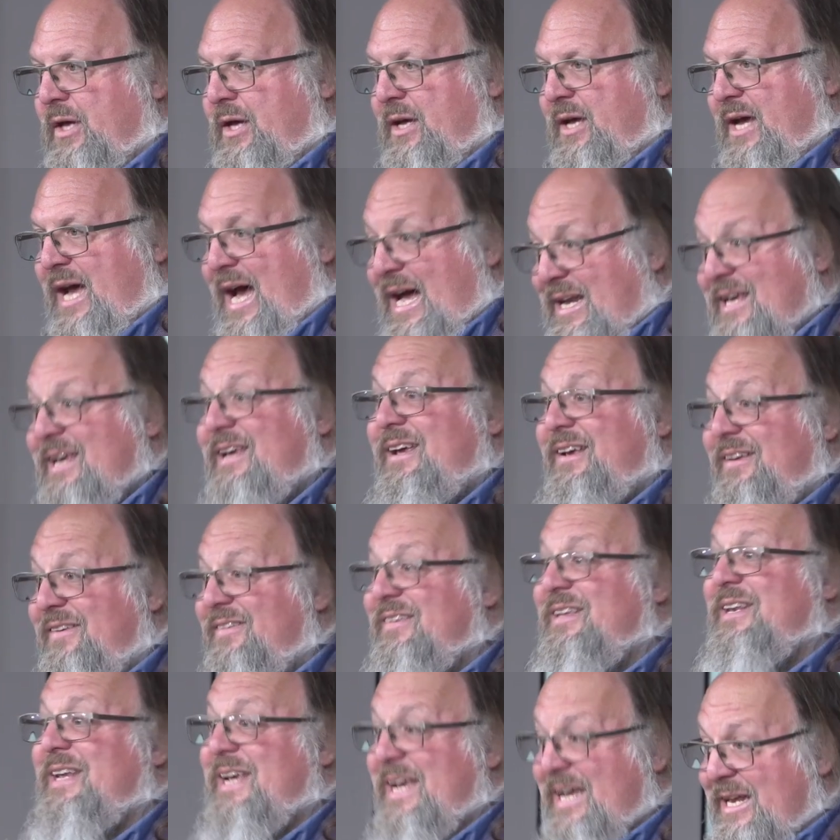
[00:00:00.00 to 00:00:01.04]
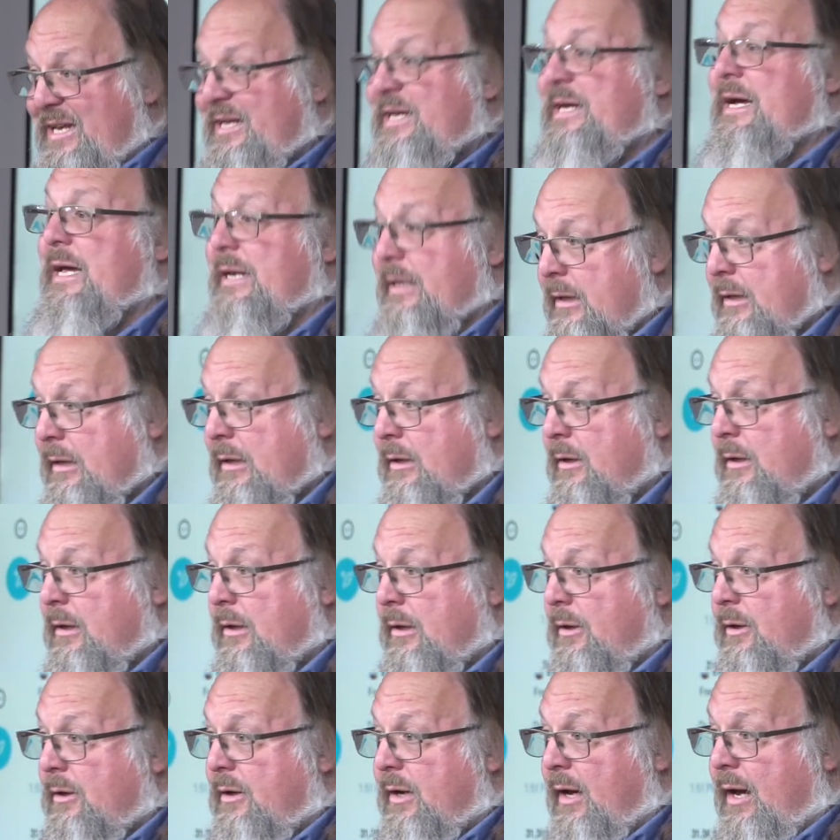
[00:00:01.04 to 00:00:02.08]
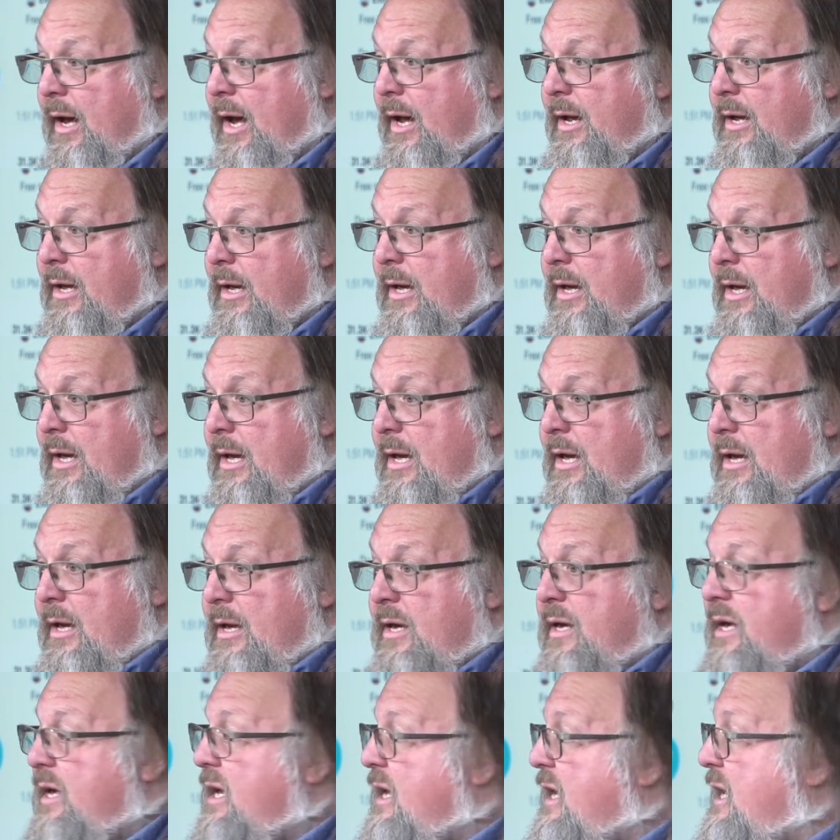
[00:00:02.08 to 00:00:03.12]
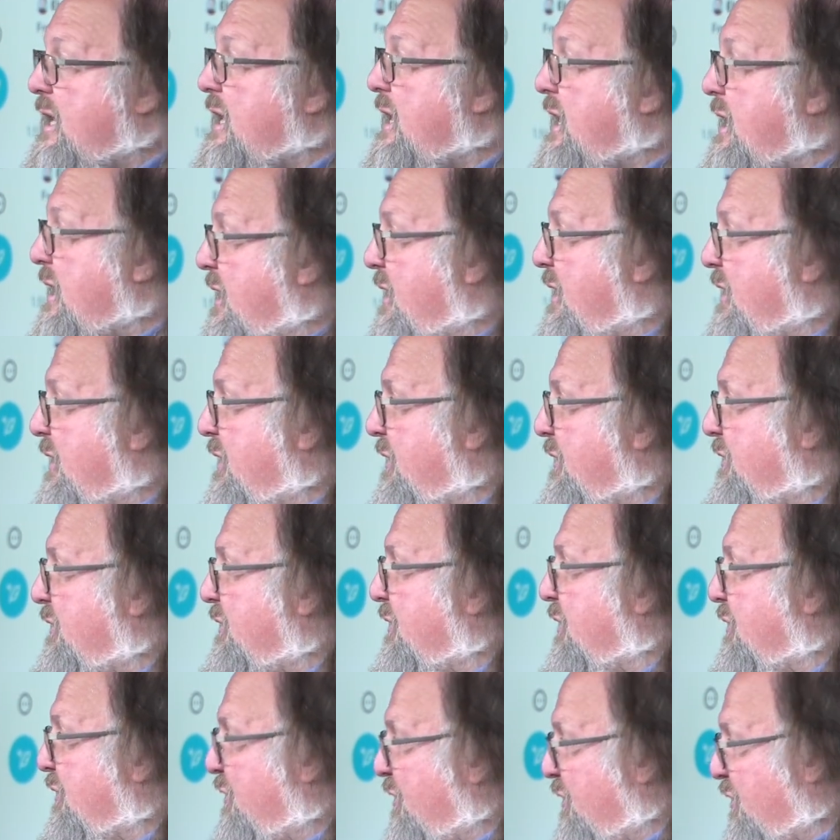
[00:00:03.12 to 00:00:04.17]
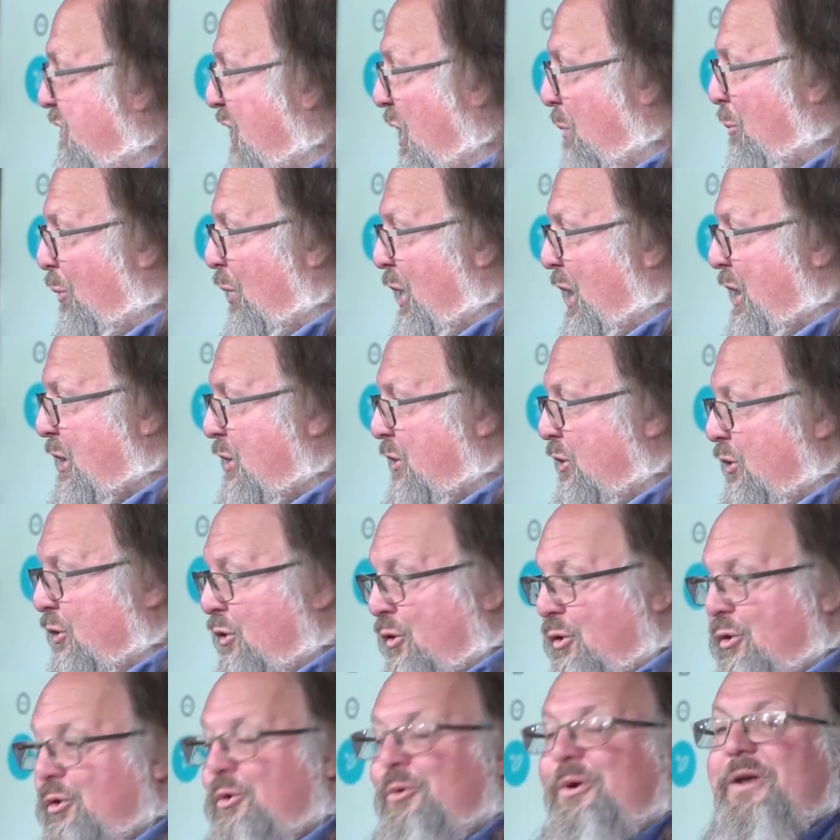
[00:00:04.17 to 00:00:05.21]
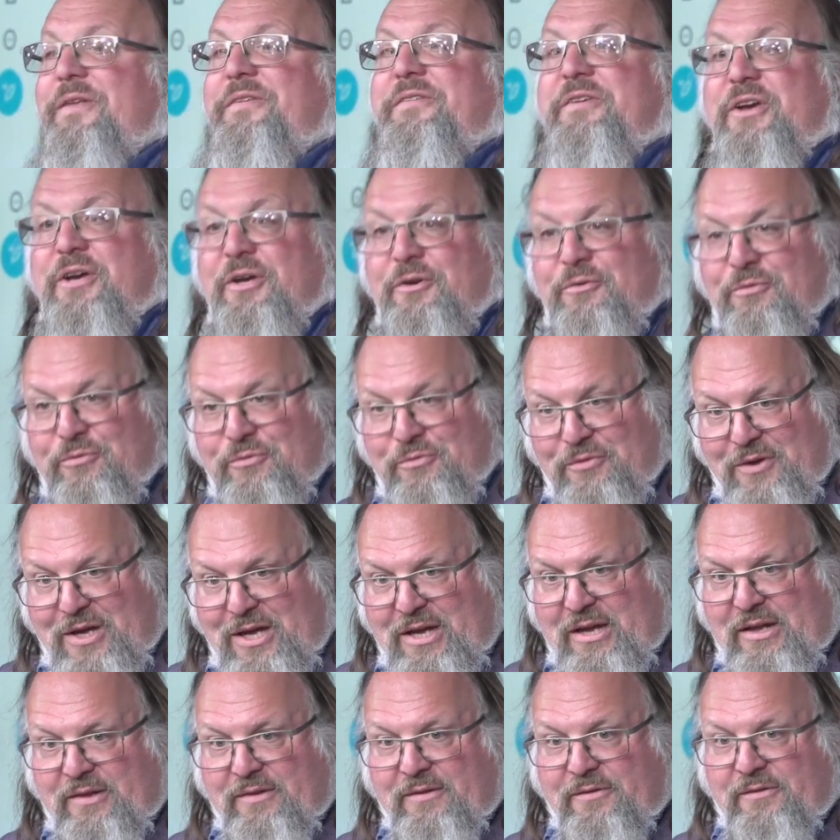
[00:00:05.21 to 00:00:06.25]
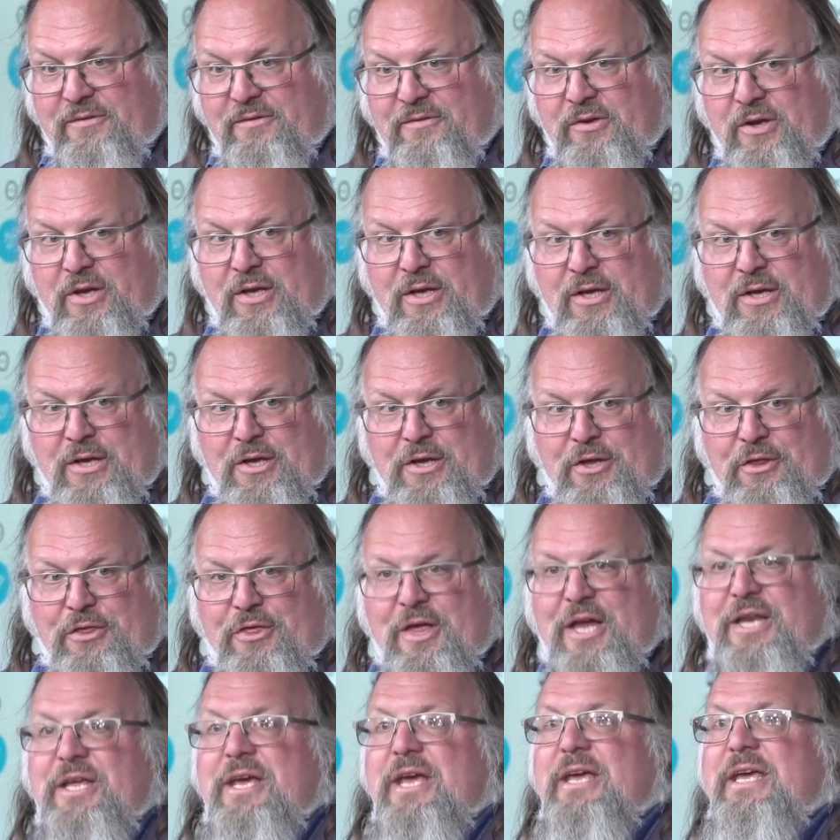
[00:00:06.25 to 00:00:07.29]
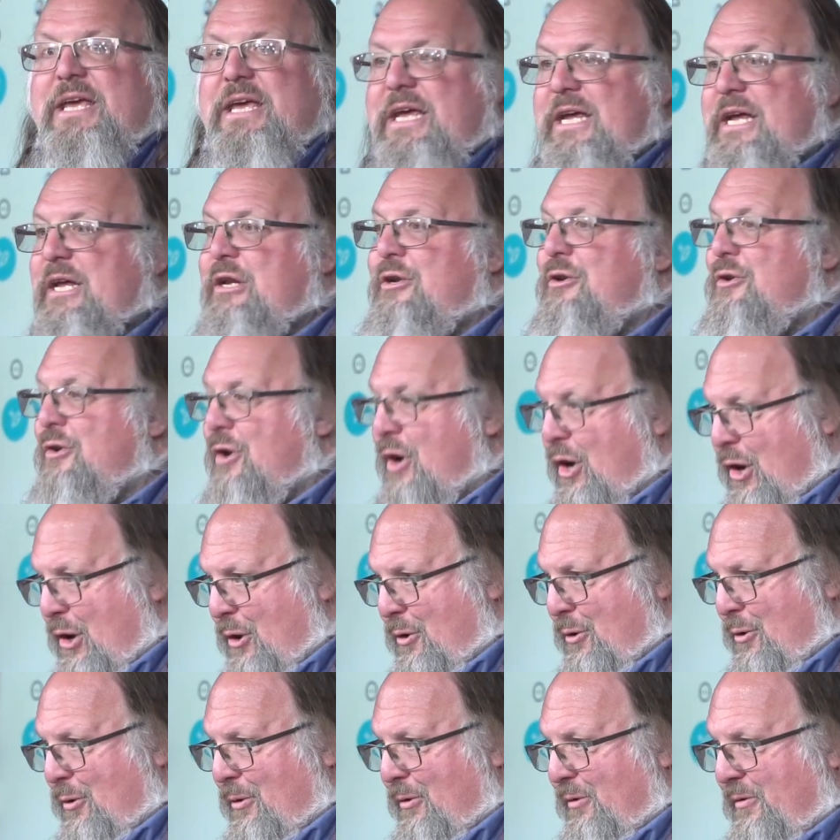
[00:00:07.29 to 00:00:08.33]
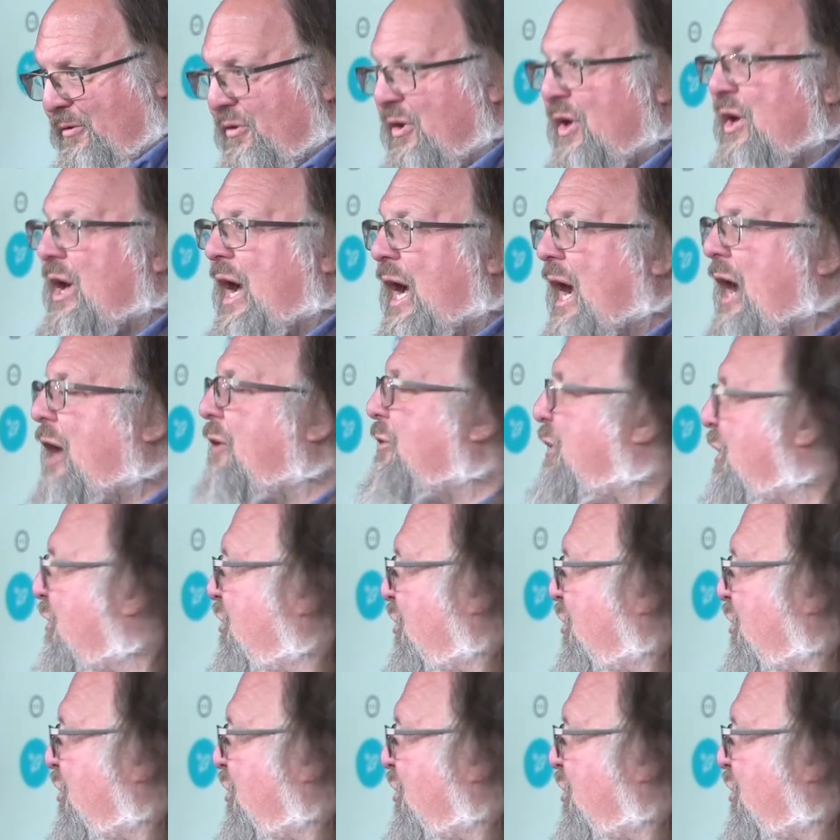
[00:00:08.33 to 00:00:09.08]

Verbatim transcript: and he's an idiot, okay? He is someone who is convinced that he knows how this